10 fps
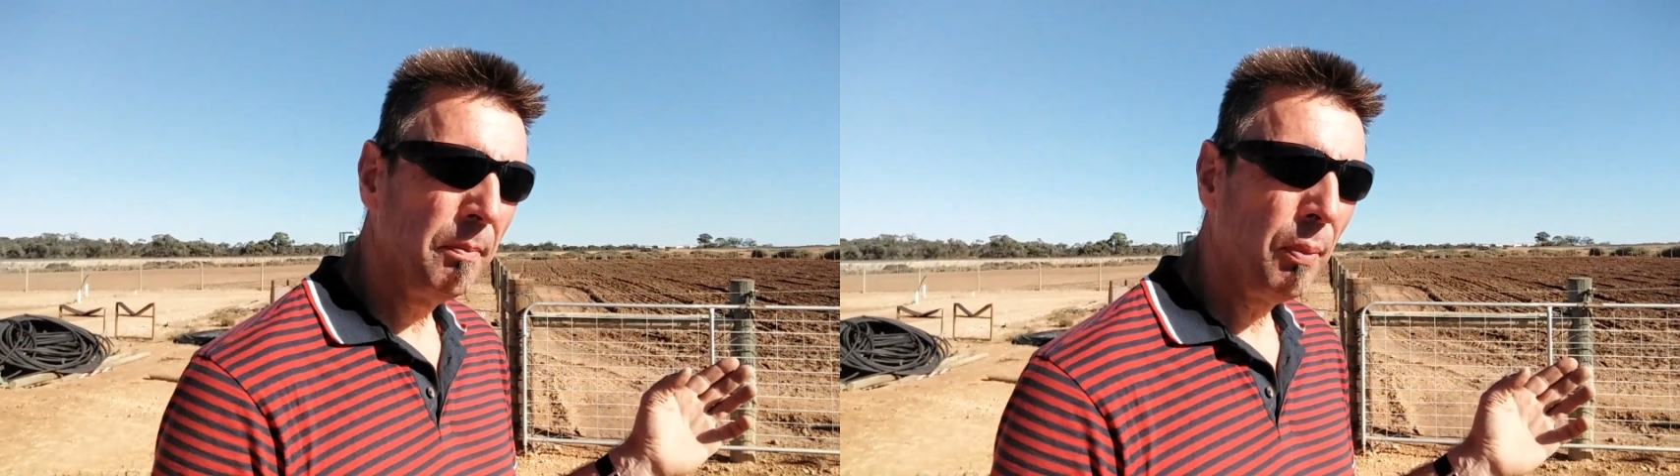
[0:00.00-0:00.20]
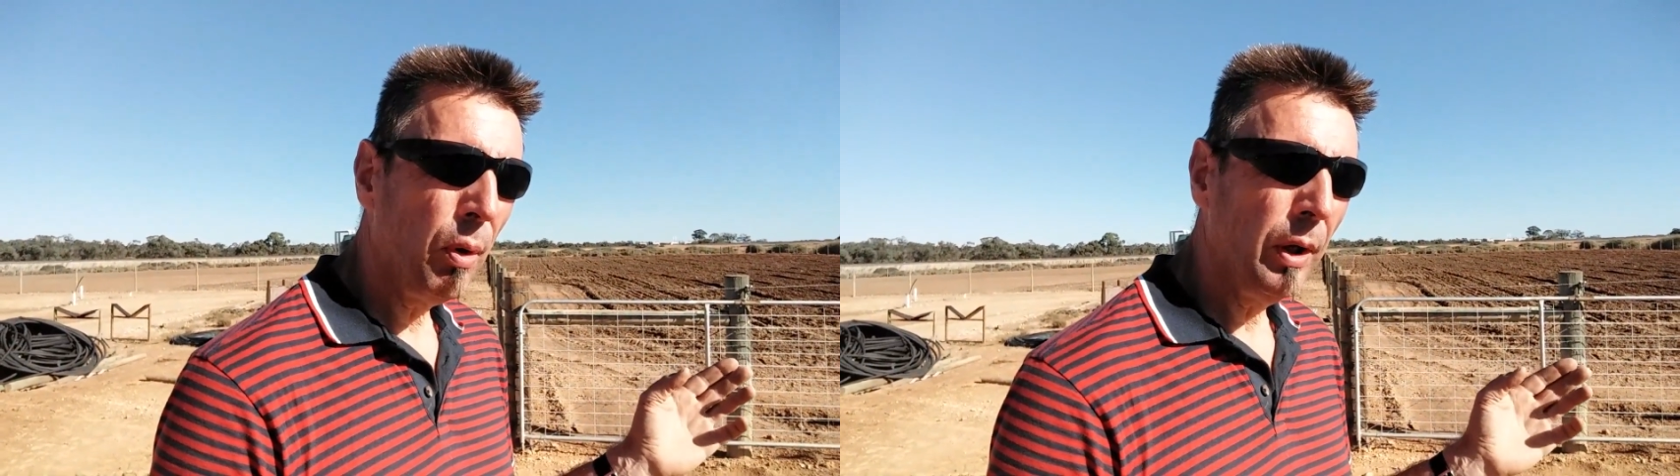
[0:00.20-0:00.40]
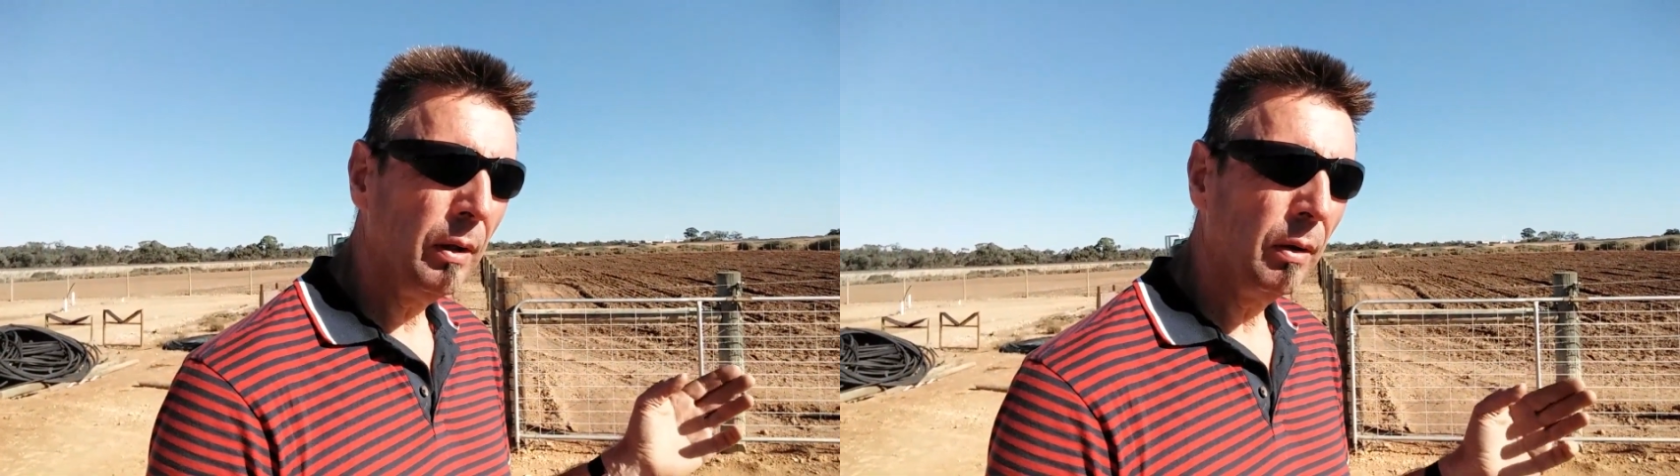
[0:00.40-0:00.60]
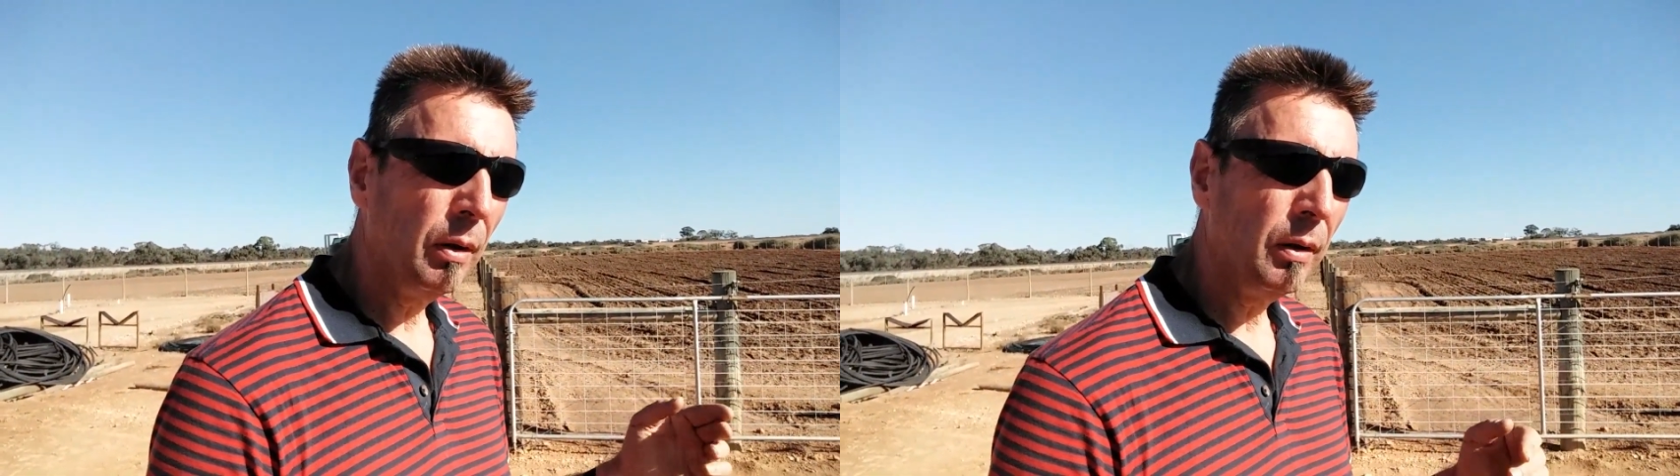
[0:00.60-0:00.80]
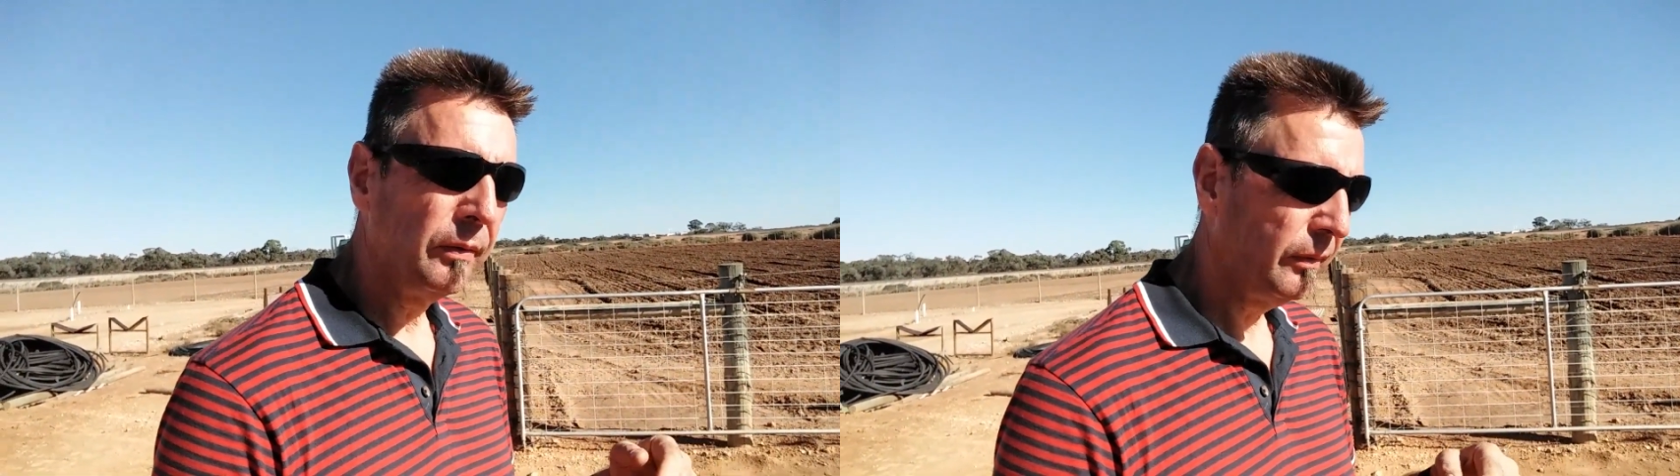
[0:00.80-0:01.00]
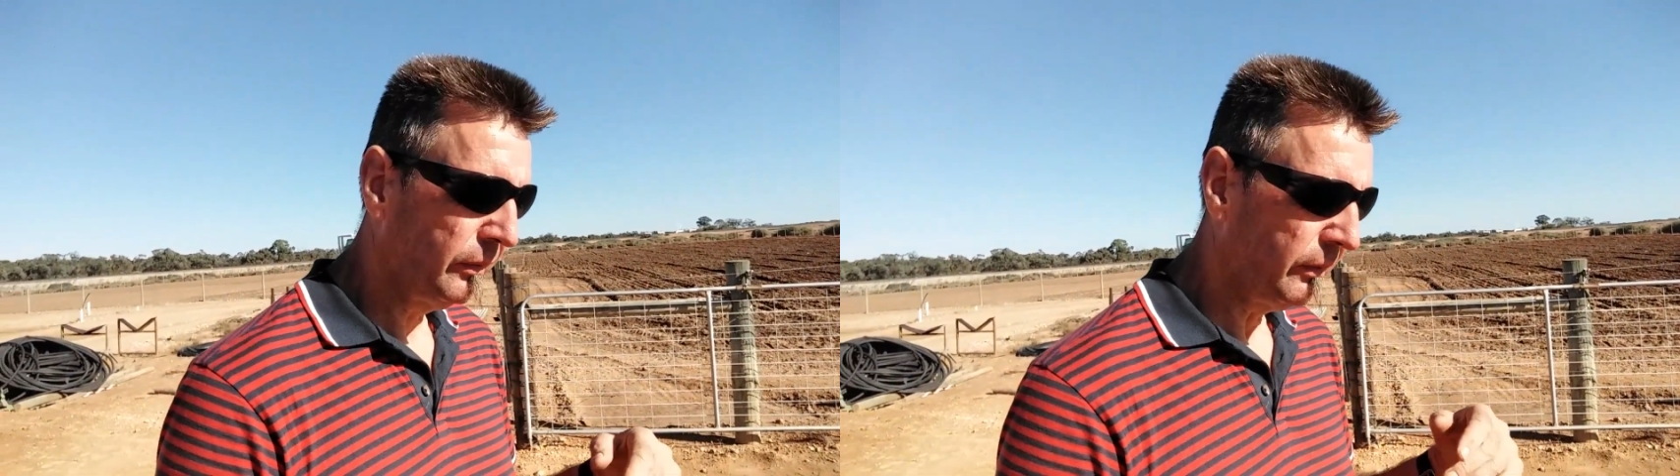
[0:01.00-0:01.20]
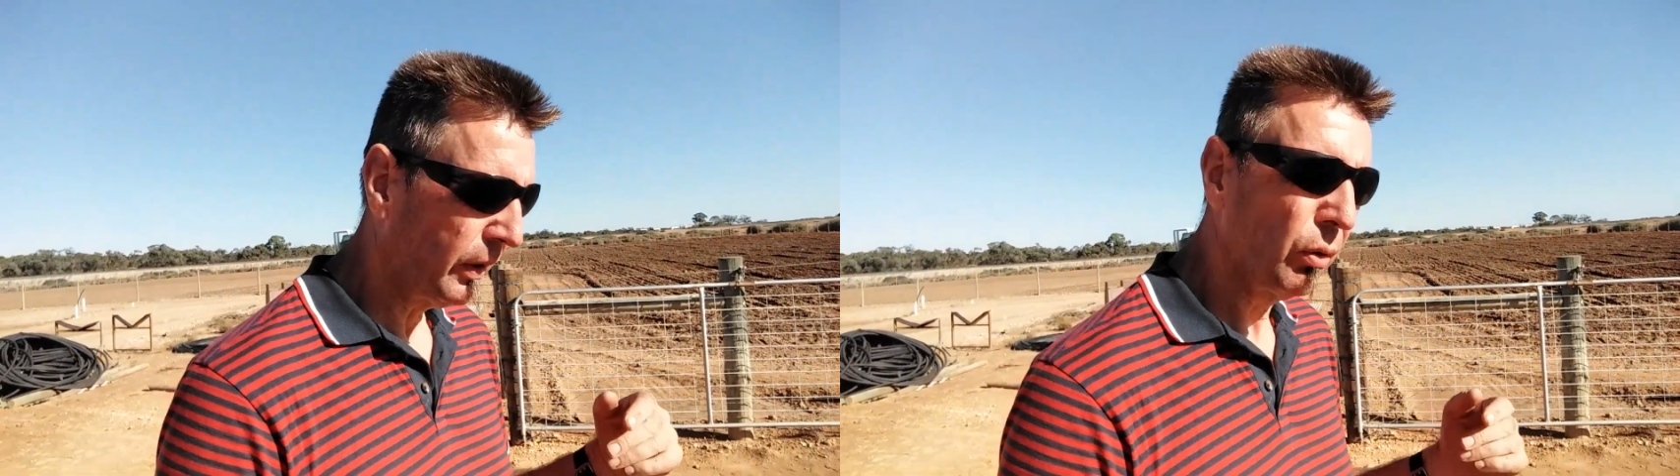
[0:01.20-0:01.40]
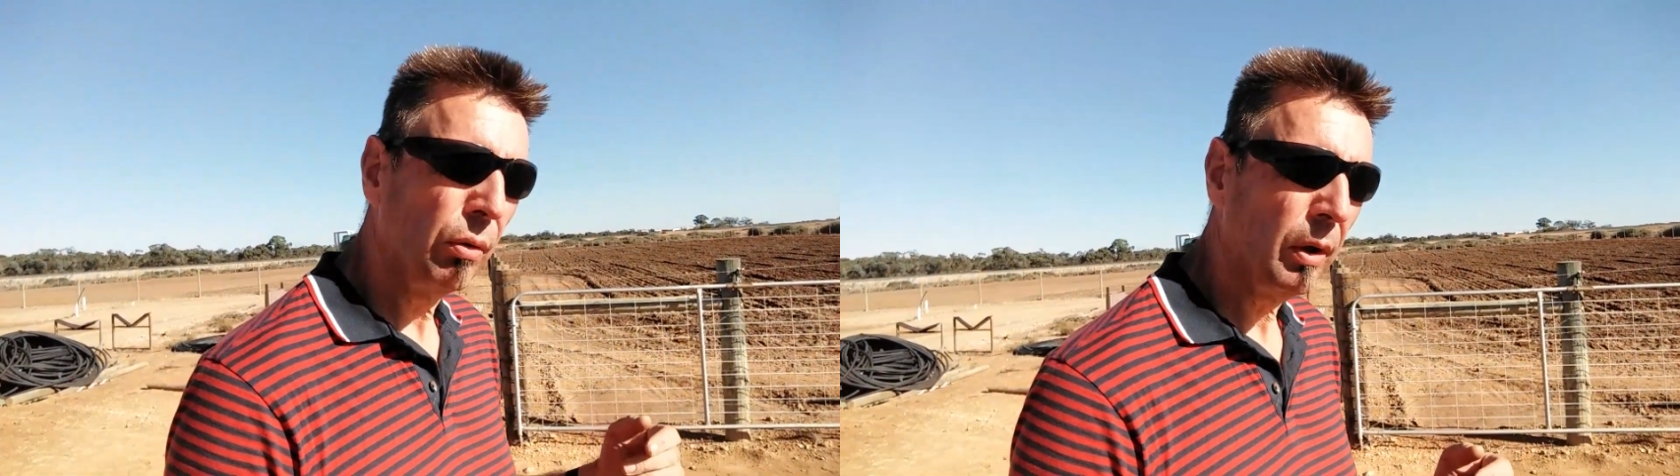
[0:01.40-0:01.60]
point of
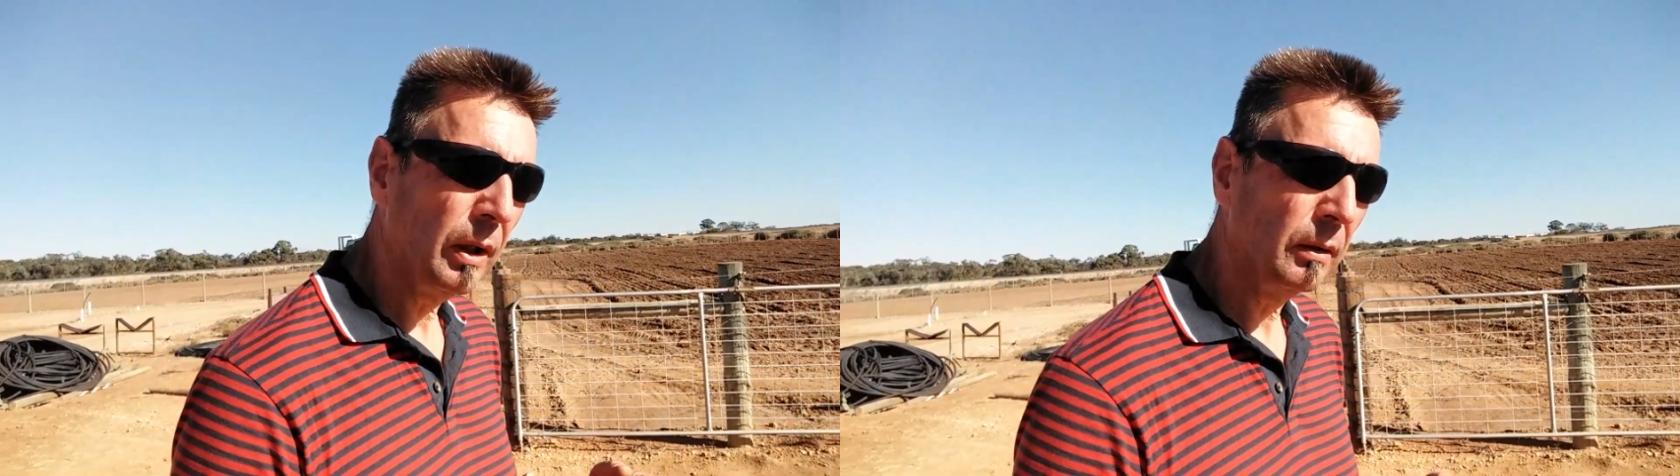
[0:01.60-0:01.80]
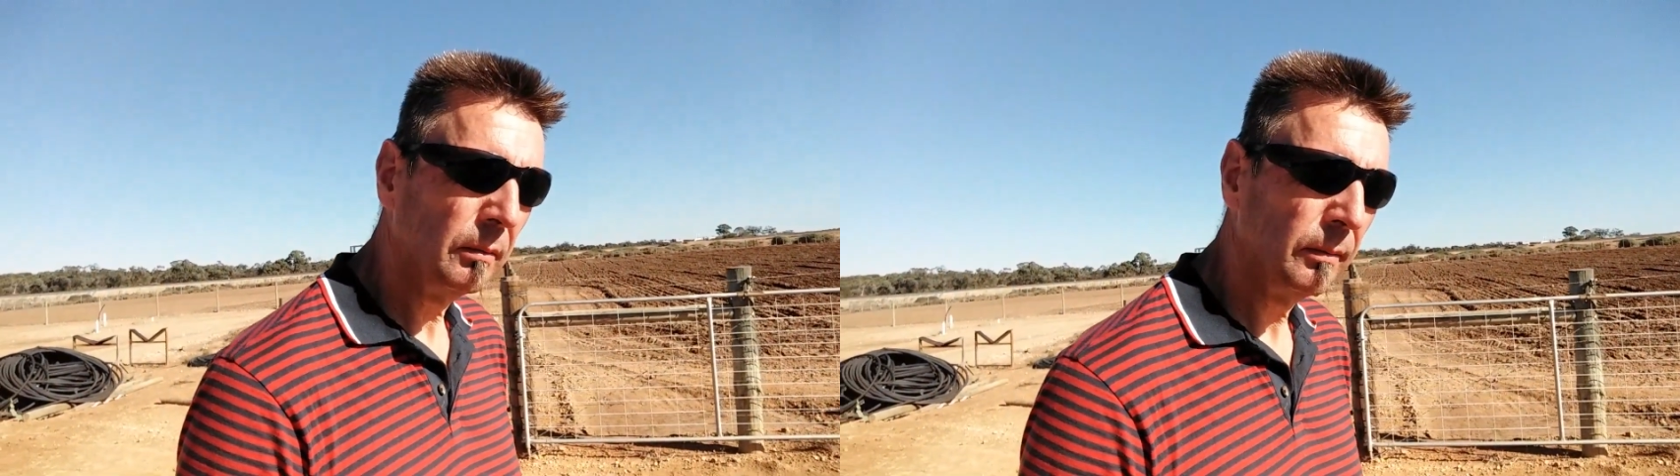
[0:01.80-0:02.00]
Victoria.